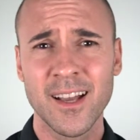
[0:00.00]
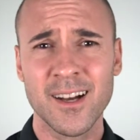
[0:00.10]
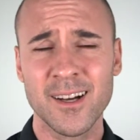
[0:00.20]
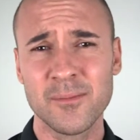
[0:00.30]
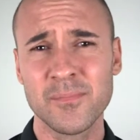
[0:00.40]

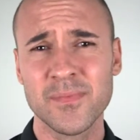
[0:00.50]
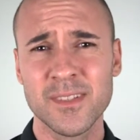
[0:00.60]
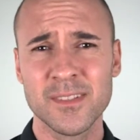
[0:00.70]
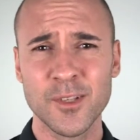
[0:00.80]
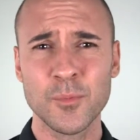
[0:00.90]

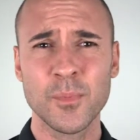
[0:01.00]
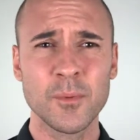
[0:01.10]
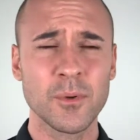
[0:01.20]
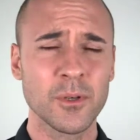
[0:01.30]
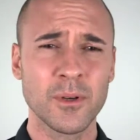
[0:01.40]
to see
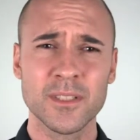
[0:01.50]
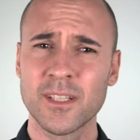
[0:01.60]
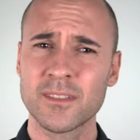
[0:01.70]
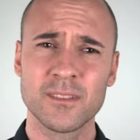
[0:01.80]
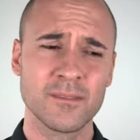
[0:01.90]
people who are
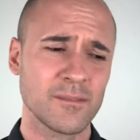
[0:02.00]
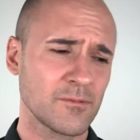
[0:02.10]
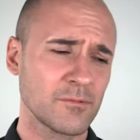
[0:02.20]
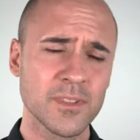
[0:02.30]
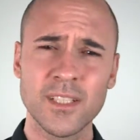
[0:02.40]
just
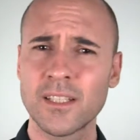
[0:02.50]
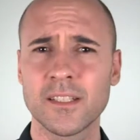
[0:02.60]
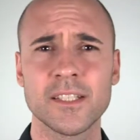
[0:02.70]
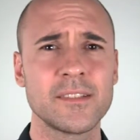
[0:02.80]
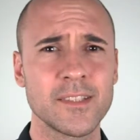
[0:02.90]

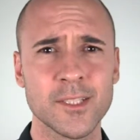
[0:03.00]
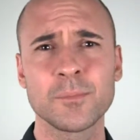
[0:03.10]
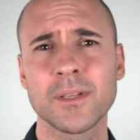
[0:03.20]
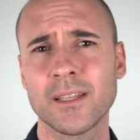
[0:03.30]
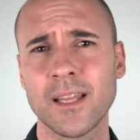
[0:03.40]
really
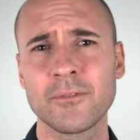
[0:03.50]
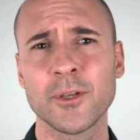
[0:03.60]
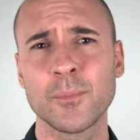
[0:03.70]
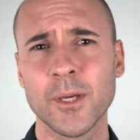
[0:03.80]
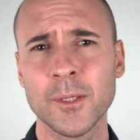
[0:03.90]
deeply
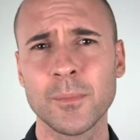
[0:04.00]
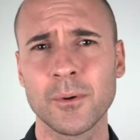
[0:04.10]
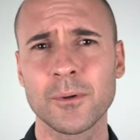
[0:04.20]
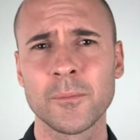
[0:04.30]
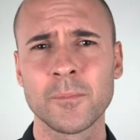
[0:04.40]
loving
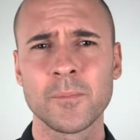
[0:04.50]
people,